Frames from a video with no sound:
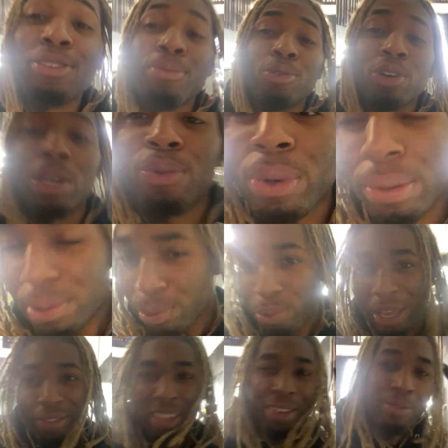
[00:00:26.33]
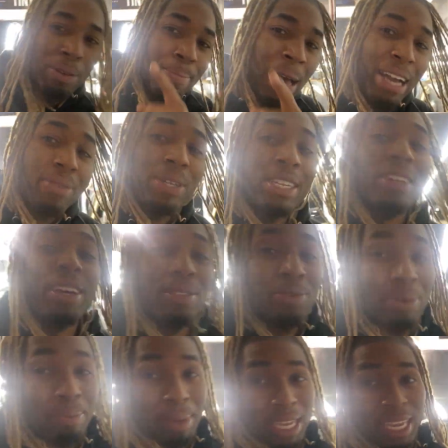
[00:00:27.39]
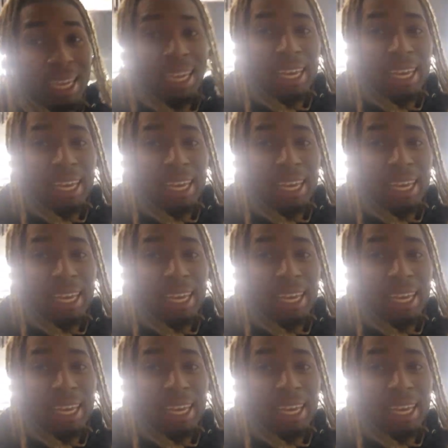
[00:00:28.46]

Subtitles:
your boy VICREZ WIDEBODY, and we back with another one, man.